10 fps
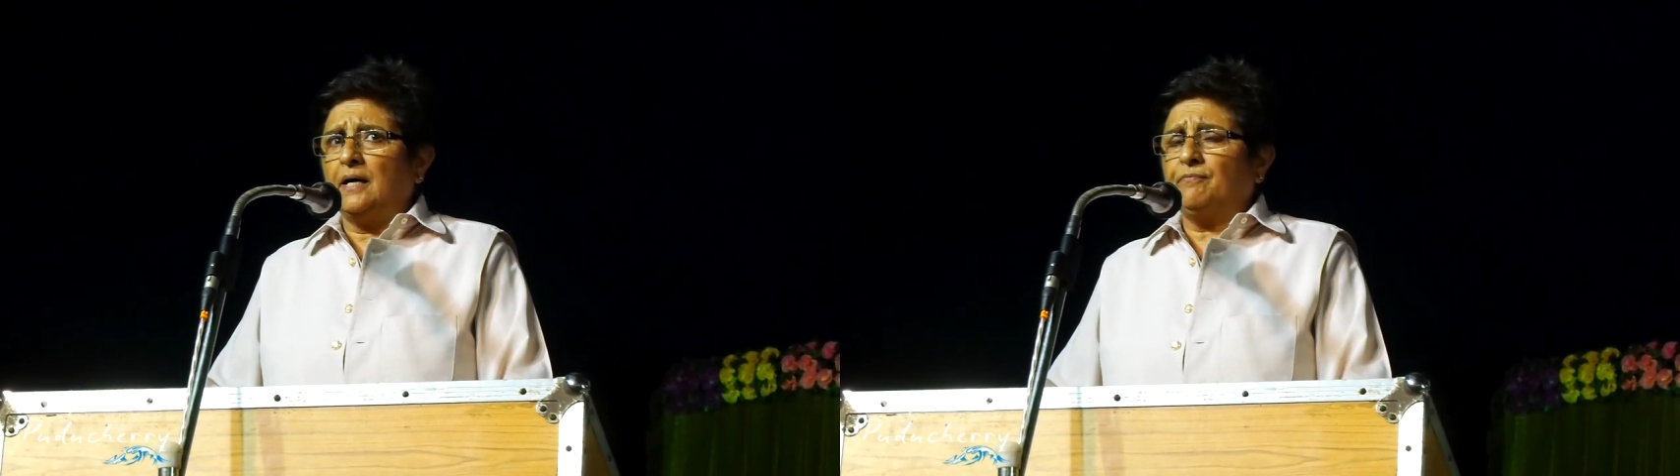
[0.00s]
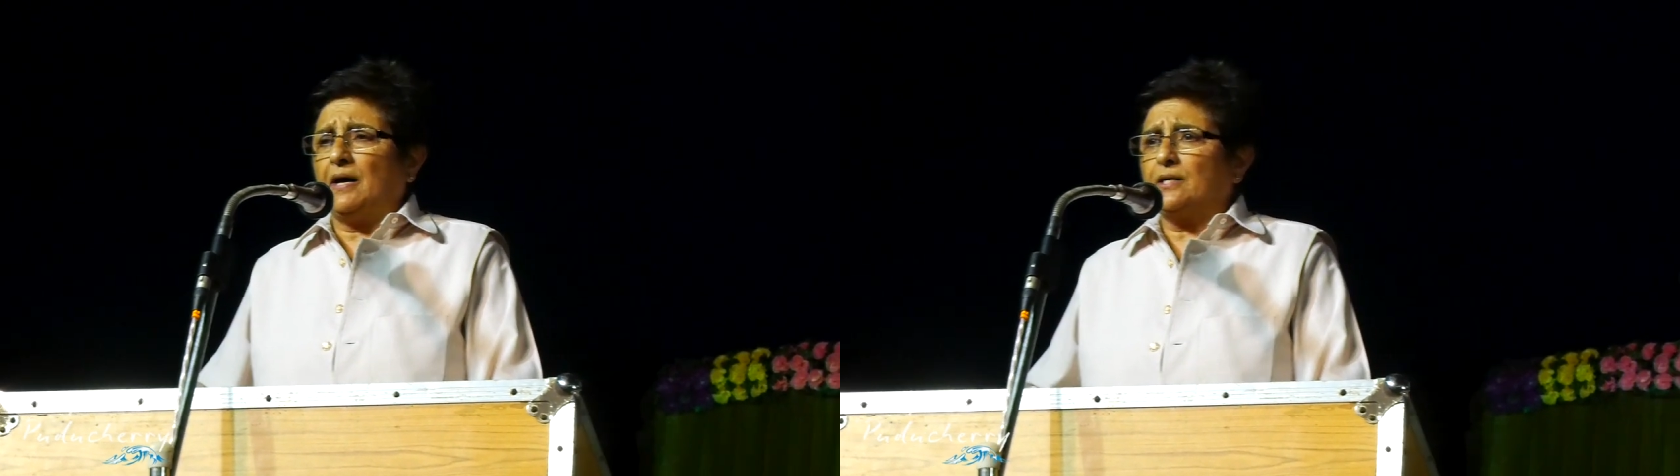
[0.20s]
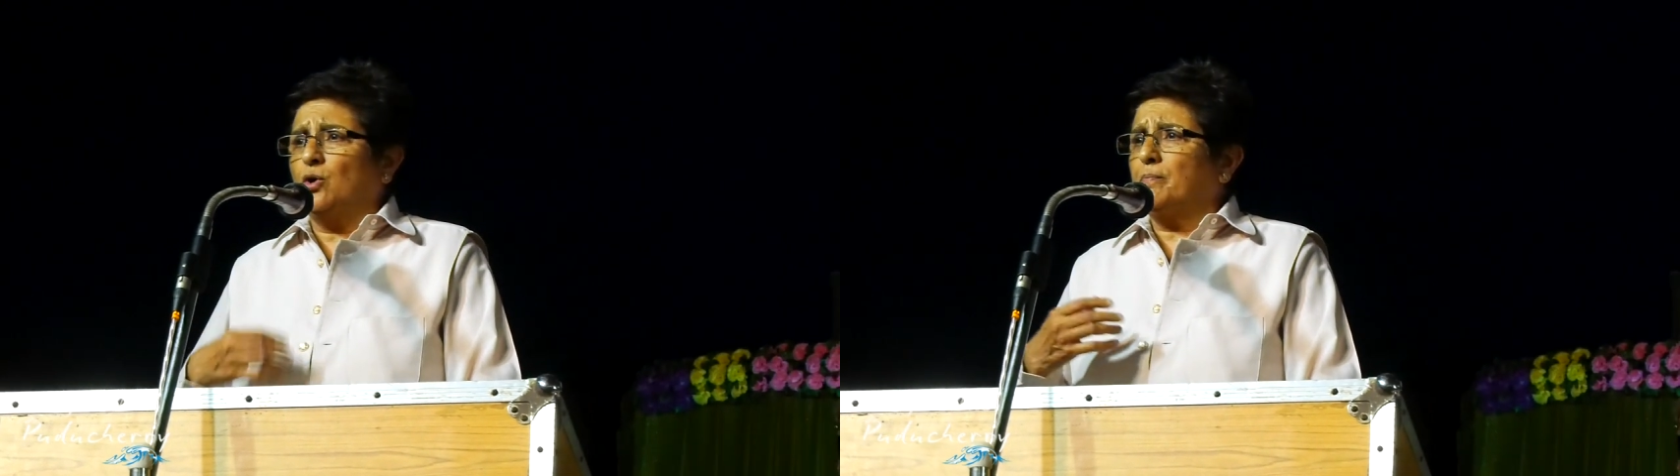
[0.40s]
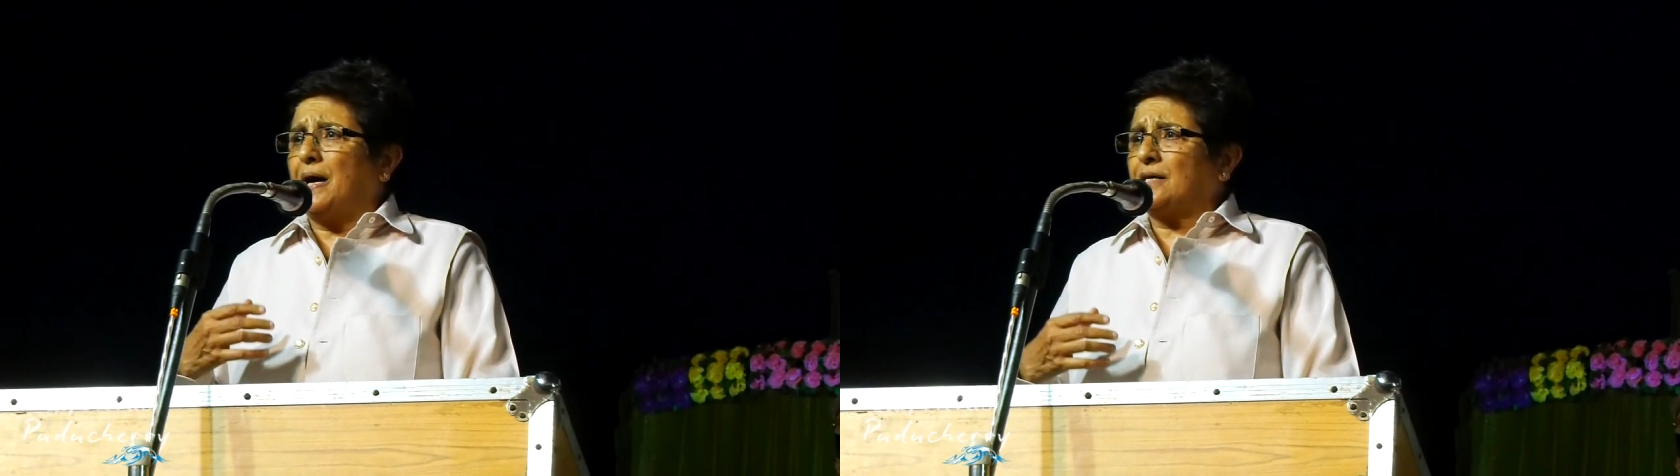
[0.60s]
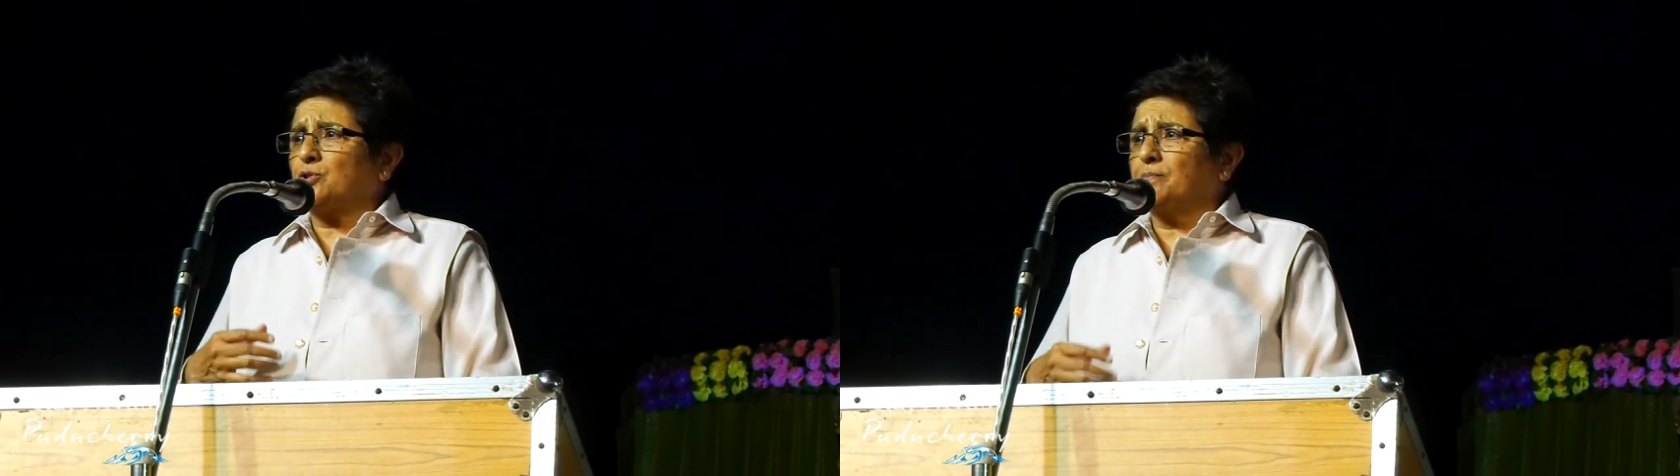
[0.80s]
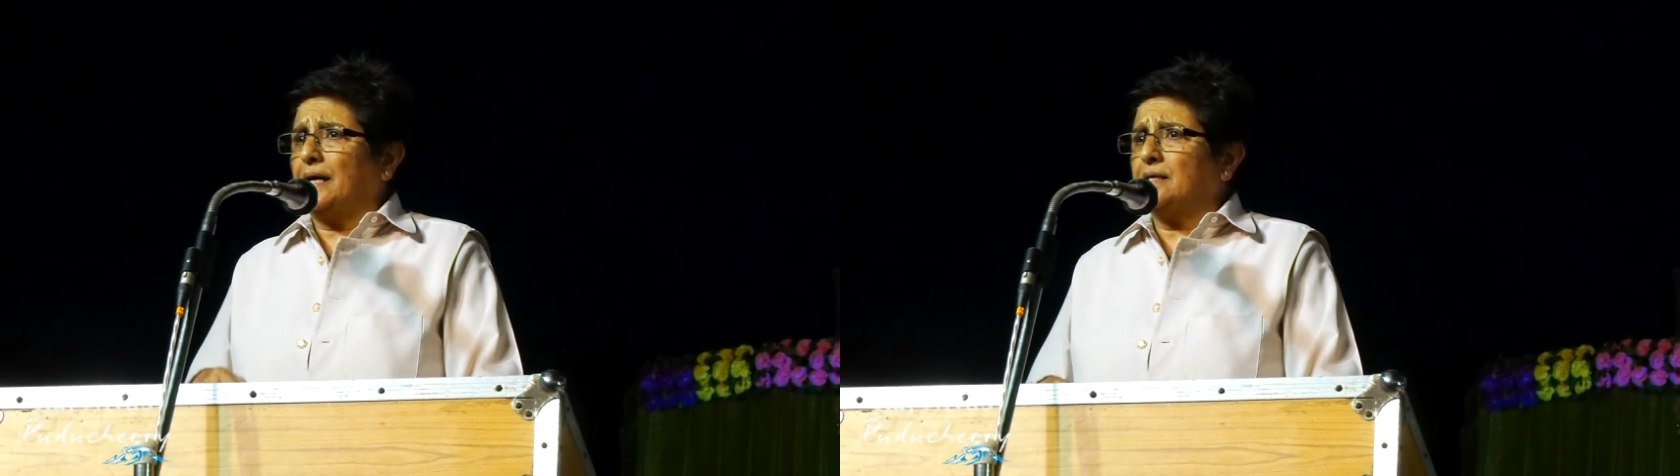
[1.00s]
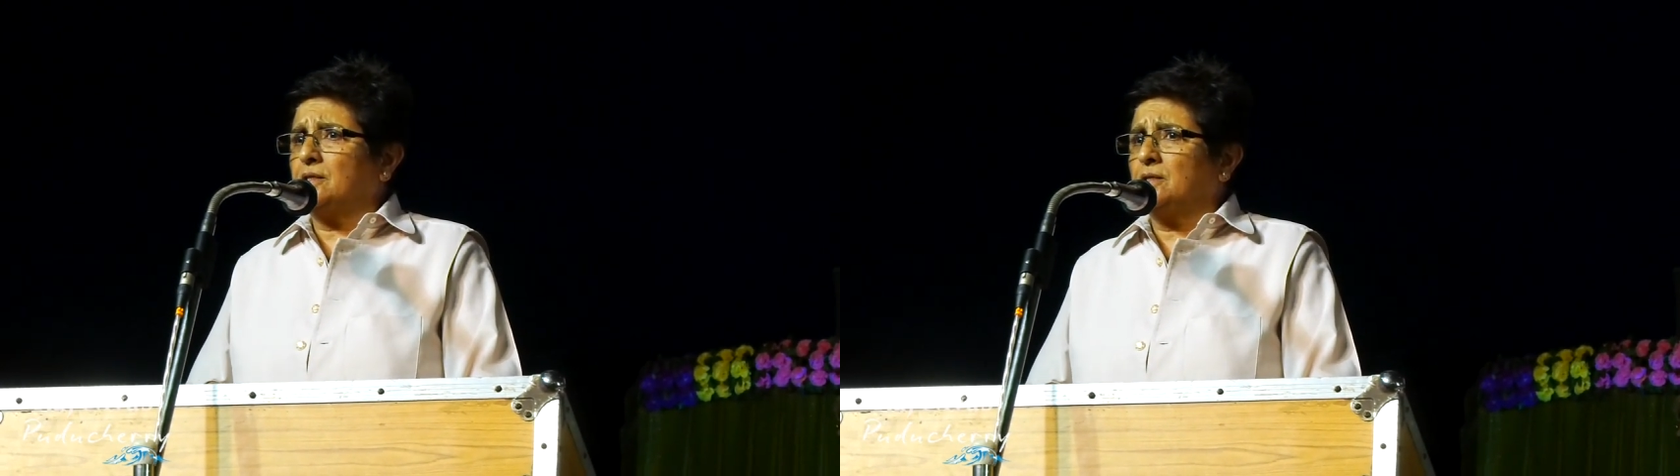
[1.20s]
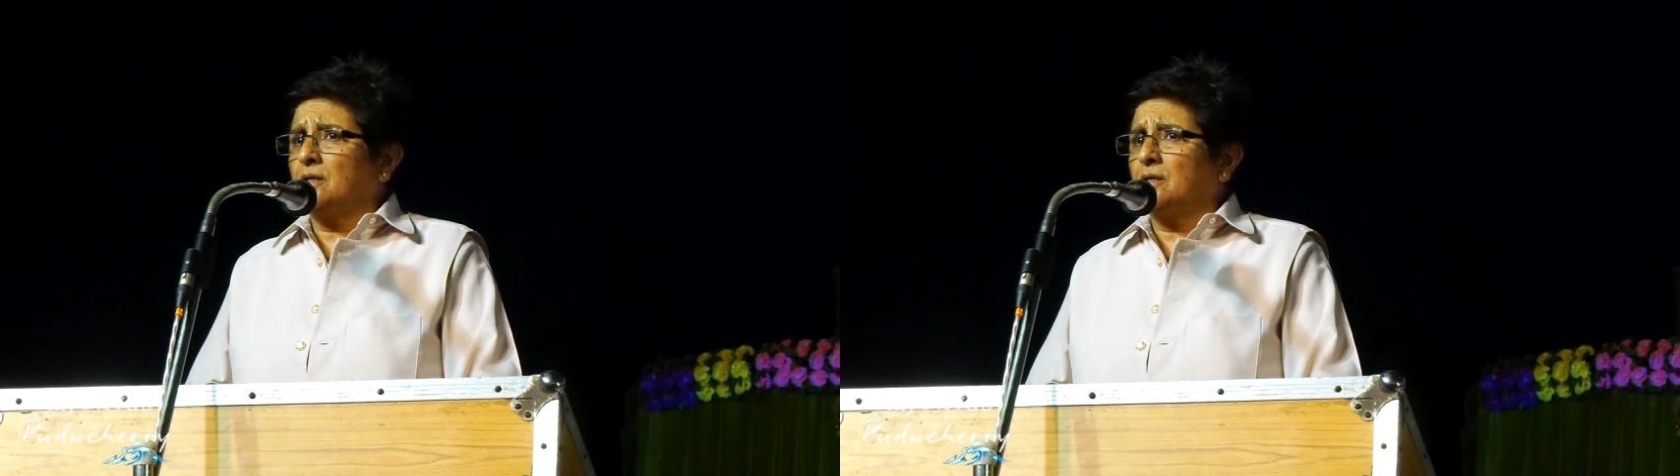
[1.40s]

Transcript: If I go back to my